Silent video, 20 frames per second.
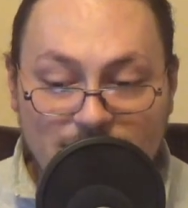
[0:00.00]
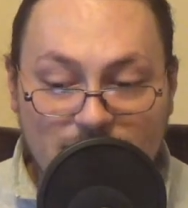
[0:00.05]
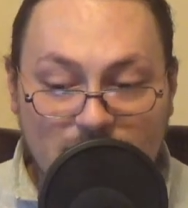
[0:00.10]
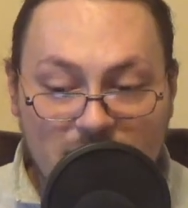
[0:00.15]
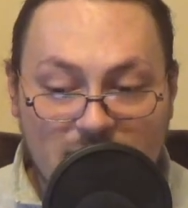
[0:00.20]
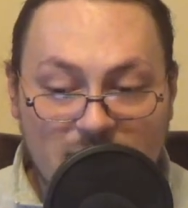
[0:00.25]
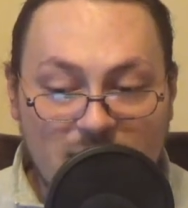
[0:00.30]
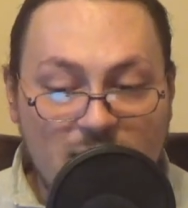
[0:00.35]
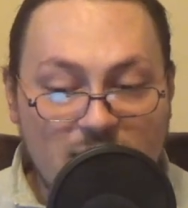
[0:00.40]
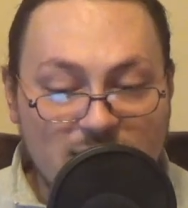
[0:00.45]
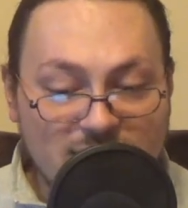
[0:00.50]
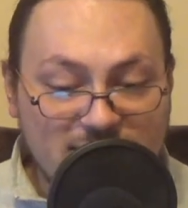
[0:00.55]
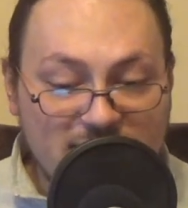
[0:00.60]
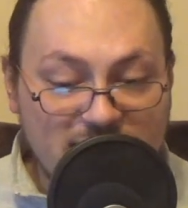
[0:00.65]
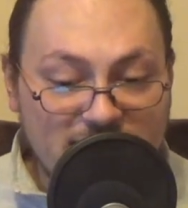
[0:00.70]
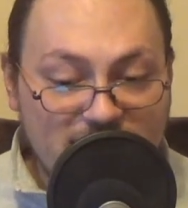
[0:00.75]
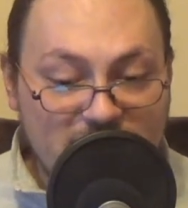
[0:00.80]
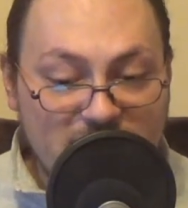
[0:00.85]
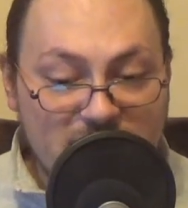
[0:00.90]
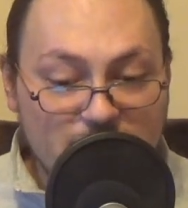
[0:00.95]
by
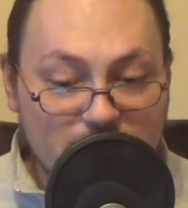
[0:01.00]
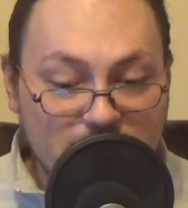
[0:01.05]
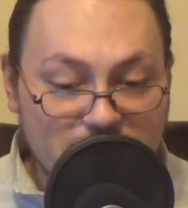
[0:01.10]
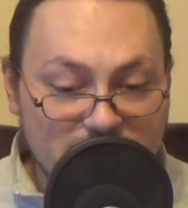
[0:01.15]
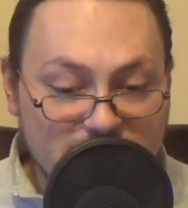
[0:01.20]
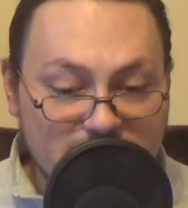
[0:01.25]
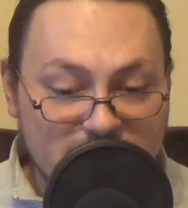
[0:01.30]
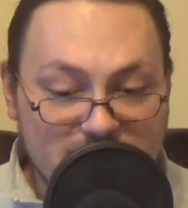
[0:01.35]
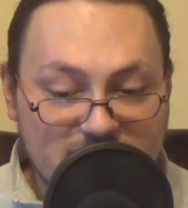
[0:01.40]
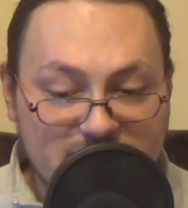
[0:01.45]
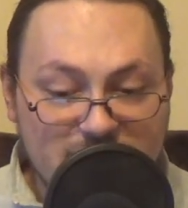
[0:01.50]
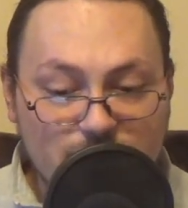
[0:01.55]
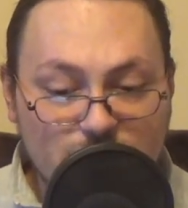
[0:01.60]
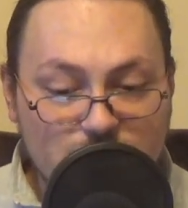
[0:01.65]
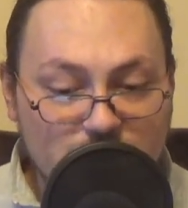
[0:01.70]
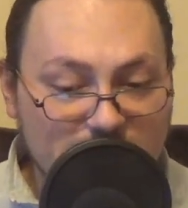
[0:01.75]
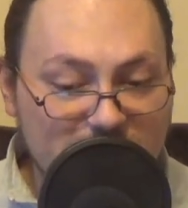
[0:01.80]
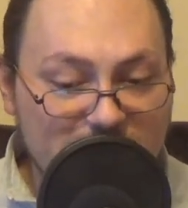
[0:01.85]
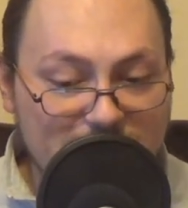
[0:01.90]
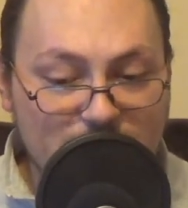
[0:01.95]
RTV, which is a
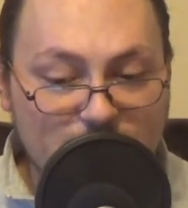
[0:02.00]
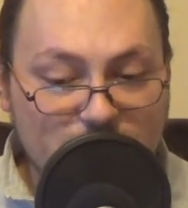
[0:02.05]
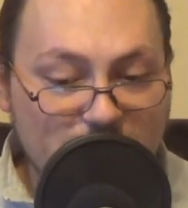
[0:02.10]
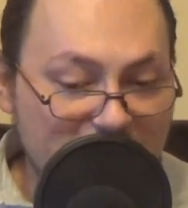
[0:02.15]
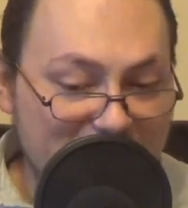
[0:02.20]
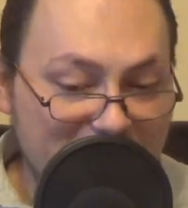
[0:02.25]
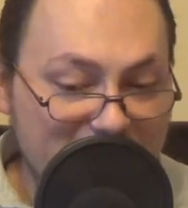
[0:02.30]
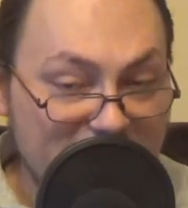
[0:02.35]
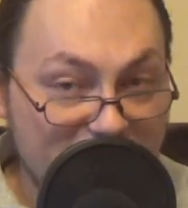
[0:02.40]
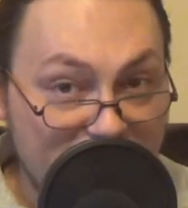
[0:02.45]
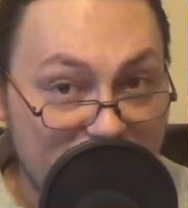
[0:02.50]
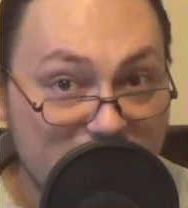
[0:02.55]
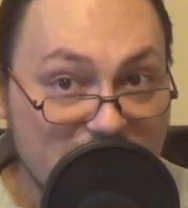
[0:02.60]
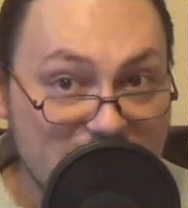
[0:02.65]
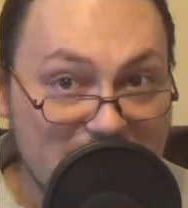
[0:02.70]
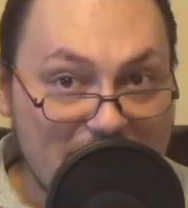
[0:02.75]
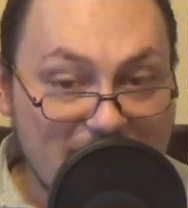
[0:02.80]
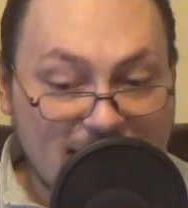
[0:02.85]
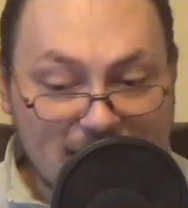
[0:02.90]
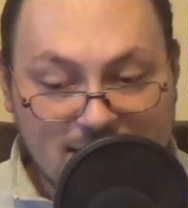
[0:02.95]
social democratic
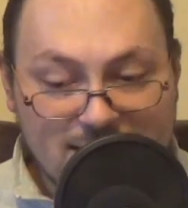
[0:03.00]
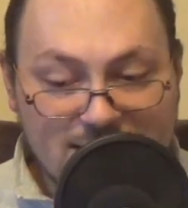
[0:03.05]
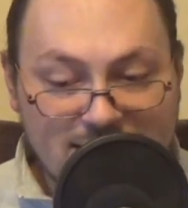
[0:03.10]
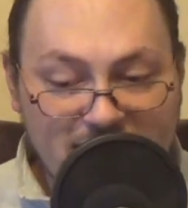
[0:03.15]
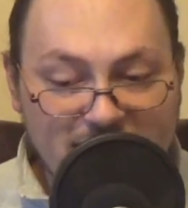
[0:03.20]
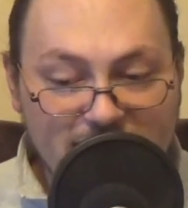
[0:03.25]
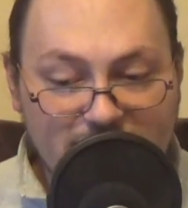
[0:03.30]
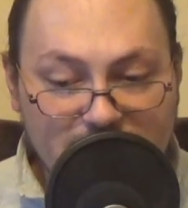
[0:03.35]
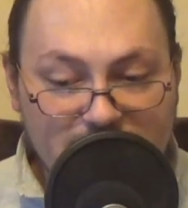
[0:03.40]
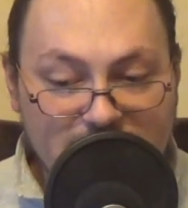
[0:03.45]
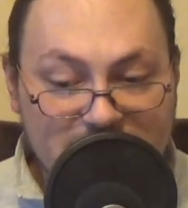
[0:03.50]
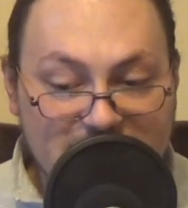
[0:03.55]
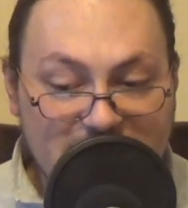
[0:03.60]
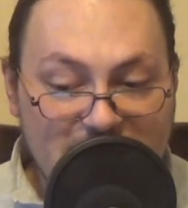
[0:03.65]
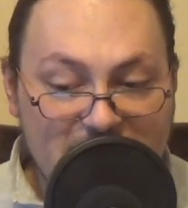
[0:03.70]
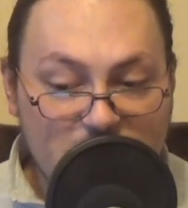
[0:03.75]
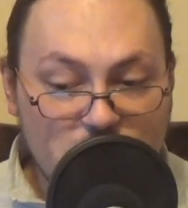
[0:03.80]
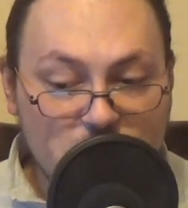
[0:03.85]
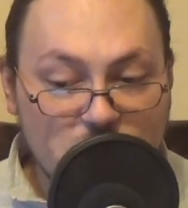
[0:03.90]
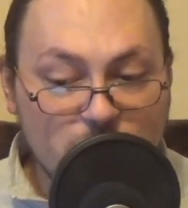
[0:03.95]
affiliated TV
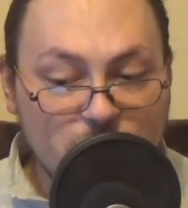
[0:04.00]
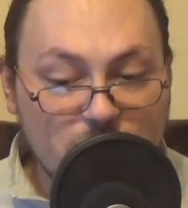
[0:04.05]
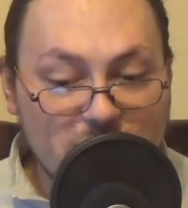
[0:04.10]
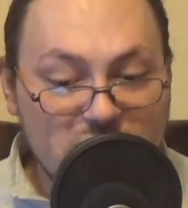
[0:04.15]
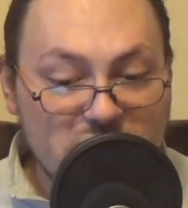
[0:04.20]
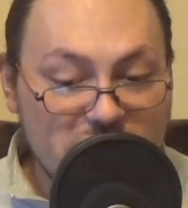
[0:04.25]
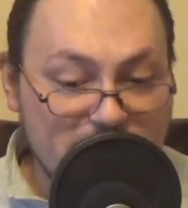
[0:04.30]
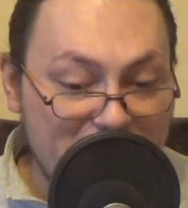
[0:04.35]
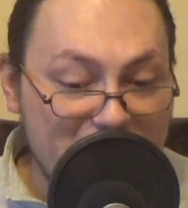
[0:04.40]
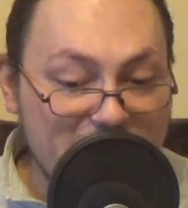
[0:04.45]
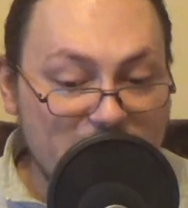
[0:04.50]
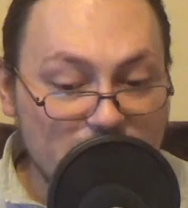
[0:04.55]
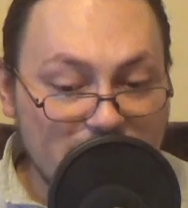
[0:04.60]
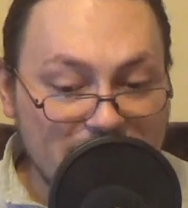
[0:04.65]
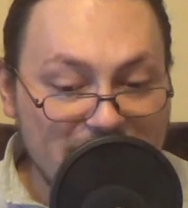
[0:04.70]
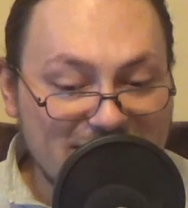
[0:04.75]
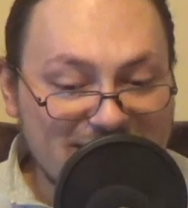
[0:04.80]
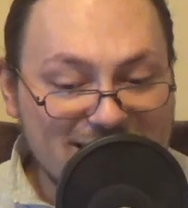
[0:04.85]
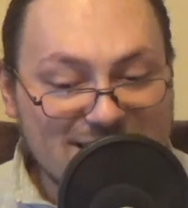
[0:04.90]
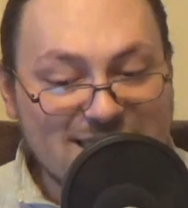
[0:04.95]
station, which
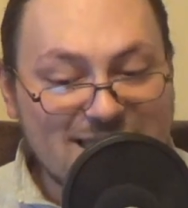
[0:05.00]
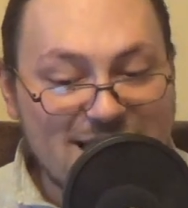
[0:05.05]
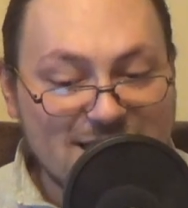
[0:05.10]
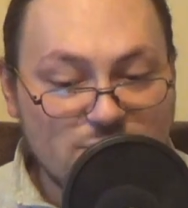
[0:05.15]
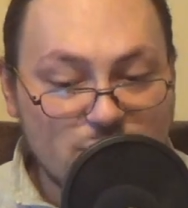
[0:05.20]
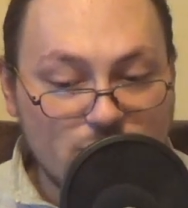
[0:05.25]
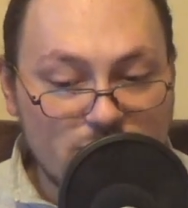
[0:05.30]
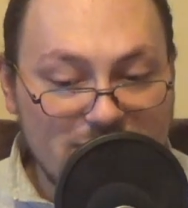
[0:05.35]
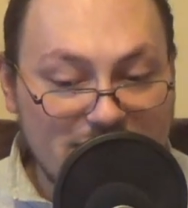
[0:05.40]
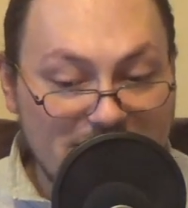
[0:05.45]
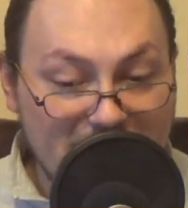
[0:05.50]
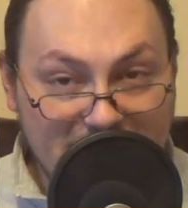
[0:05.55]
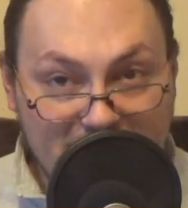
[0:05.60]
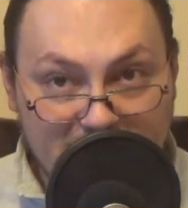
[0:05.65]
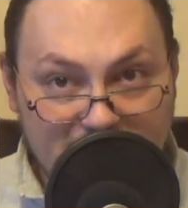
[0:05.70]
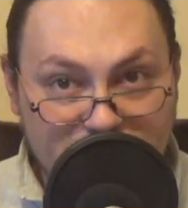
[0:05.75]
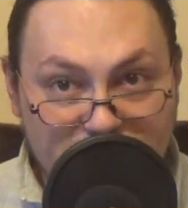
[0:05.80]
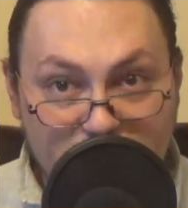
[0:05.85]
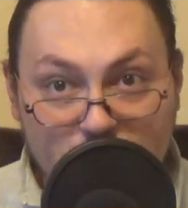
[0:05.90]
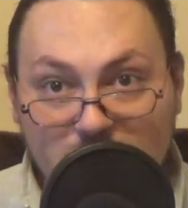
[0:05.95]
speculated not only that
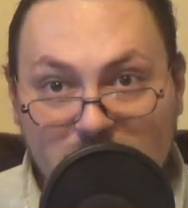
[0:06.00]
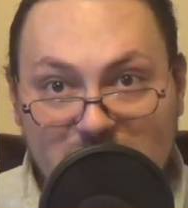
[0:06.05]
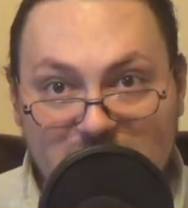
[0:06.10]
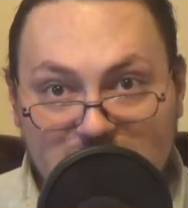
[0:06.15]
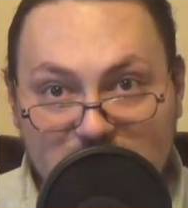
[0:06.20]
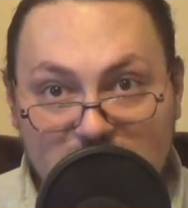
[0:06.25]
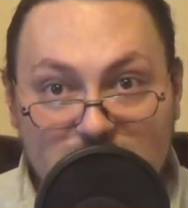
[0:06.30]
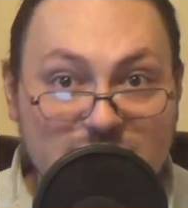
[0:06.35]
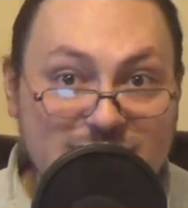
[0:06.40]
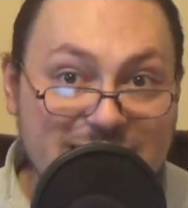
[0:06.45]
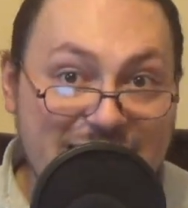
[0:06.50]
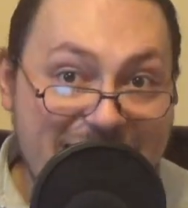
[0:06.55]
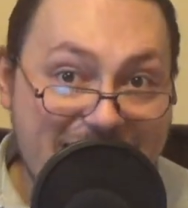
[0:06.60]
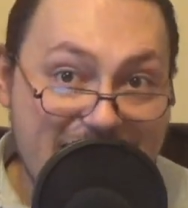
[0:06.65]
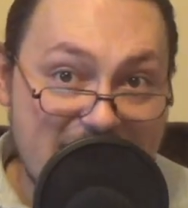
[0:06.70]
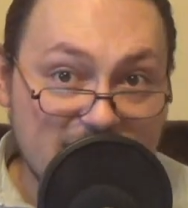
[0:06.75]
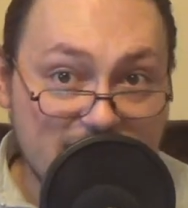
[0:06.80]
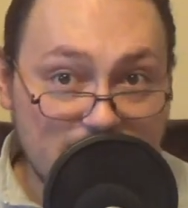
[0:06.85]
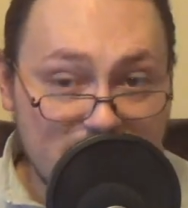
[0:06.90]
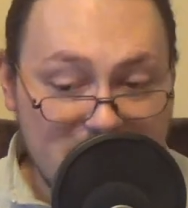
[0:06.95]
the protesters
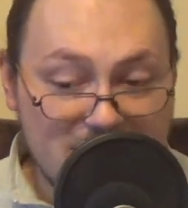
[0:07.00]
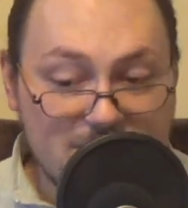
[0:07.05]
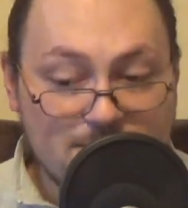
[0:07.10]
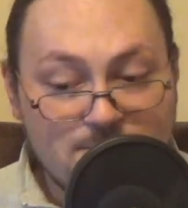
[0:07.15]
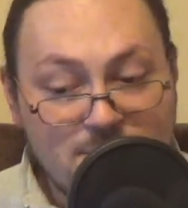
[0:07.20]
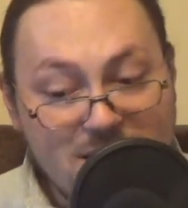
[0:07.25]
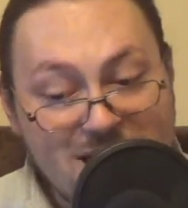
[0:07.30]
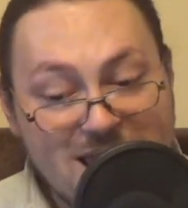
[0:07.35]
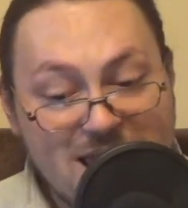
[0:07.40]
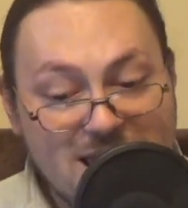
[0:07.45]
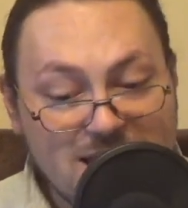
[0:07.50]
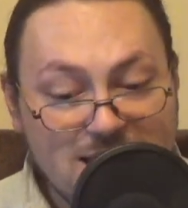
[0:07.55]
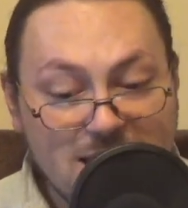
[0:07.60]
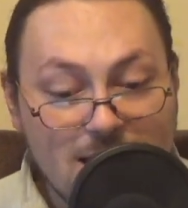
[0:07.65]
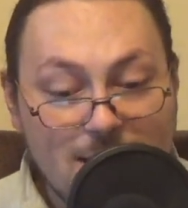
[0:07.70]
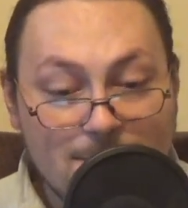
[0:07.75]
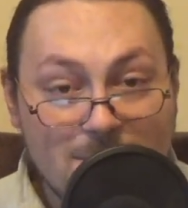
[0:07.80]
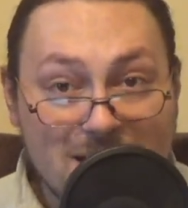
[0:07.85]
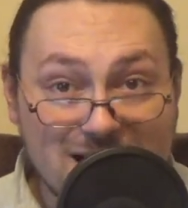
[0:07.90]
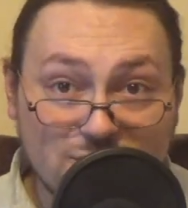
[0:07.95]
had been paid,
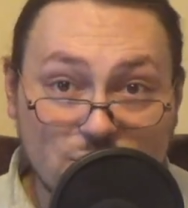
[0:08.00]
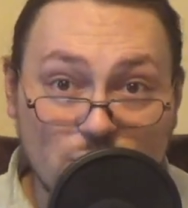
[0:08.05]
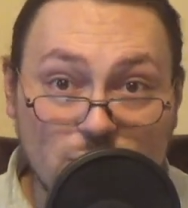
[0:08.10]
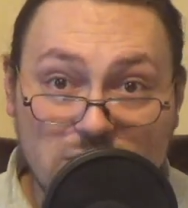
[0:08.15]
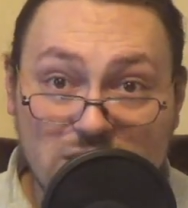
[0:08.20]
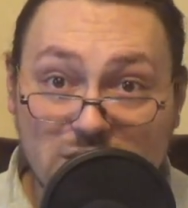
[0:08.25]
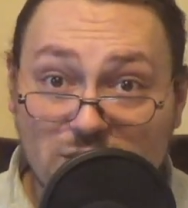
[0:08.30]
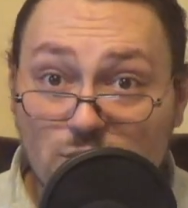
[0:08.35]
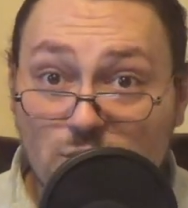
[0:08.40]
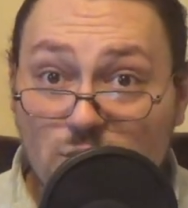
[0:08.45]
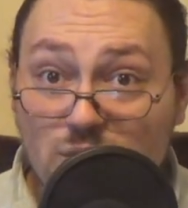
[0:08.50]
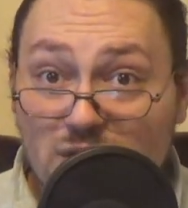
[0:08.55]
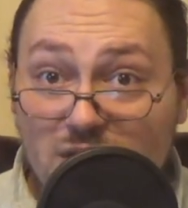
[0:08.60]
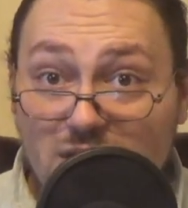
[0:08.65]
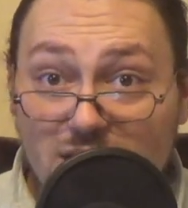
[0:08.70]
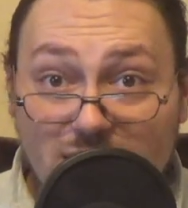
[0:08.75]
but also